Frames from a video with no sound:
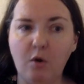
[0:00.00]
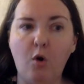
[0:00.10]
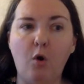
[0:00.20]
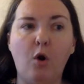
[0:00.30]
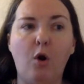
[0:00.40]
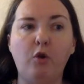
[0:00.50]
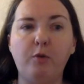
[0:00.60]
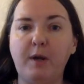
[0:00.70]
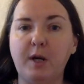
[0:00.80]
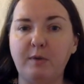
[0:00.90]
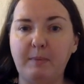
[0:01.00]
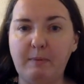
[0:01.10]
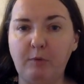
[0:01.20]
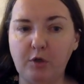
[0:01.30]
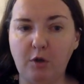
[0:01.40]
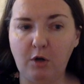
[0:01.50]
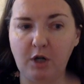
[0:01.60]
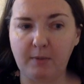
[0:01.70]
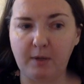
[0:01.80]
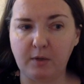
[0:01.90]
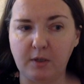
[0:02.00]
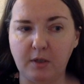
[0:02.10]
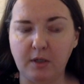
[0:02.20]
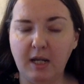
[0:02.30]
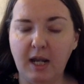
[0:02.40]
or all the parts where people talk about her,